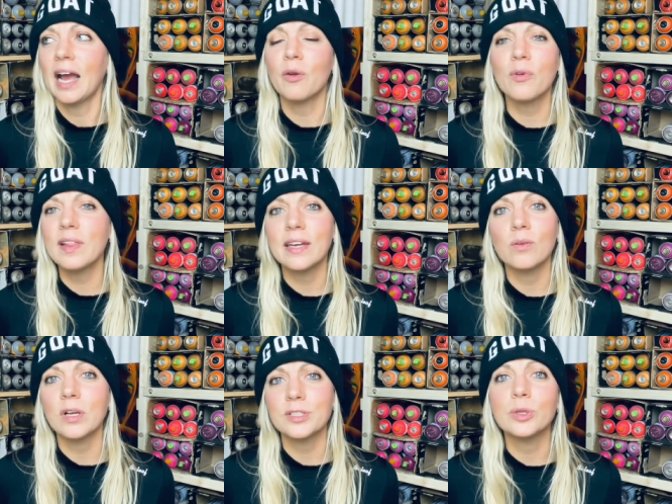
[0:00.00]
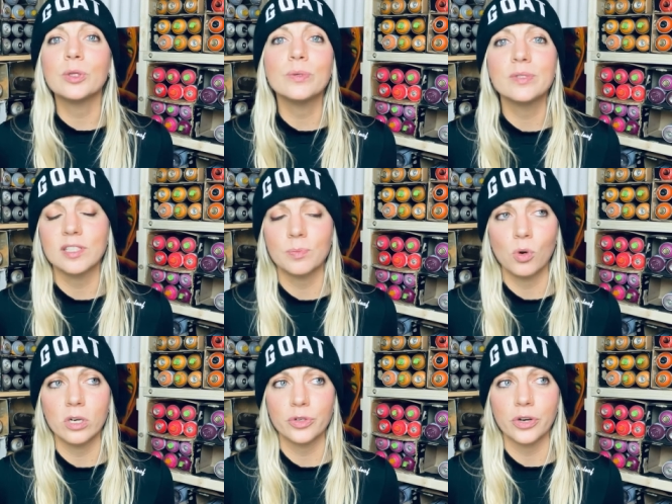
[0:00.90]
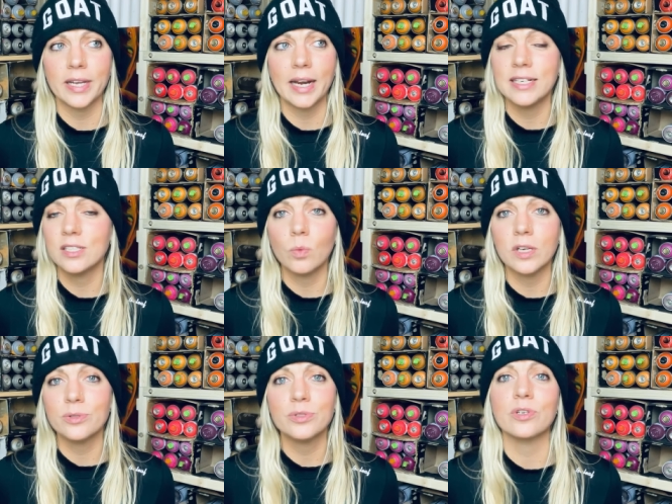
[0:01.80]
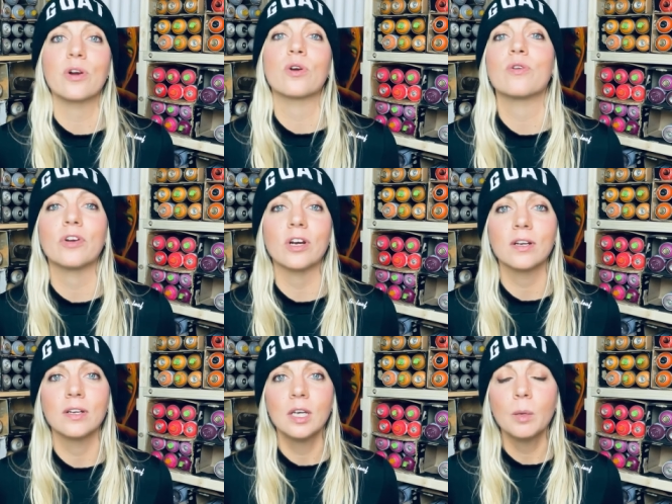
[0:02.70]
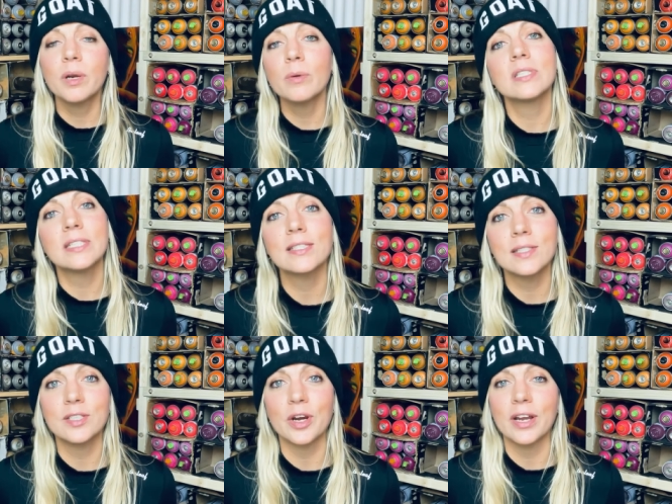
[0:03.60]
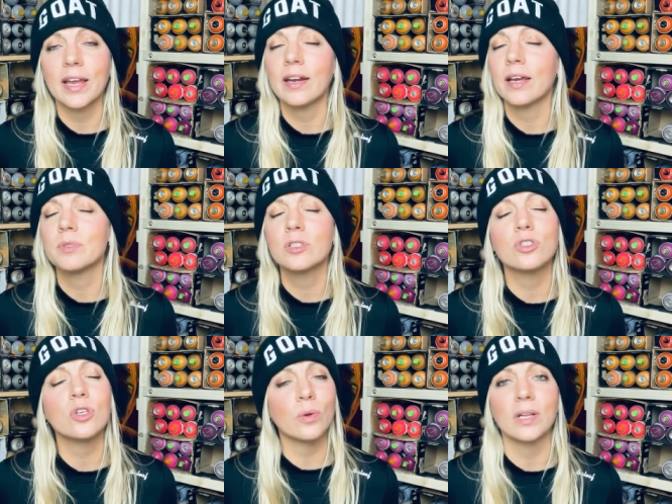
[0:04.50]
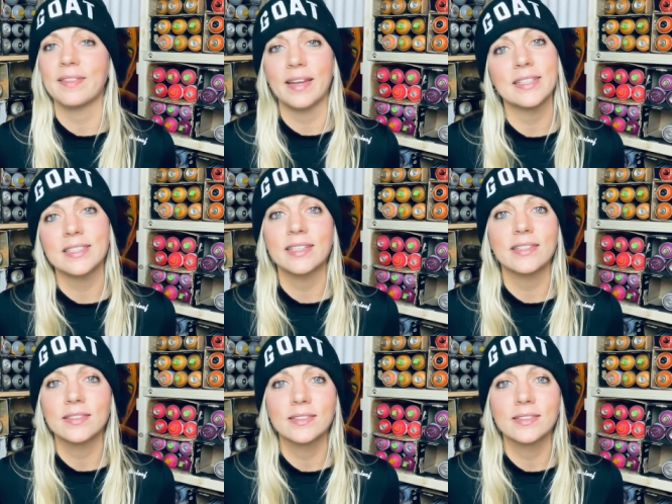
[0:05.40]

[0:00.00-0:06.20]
I really didn't want to lose this portrait. I didn't want to start over but it was necessary and I'm so glad that I did.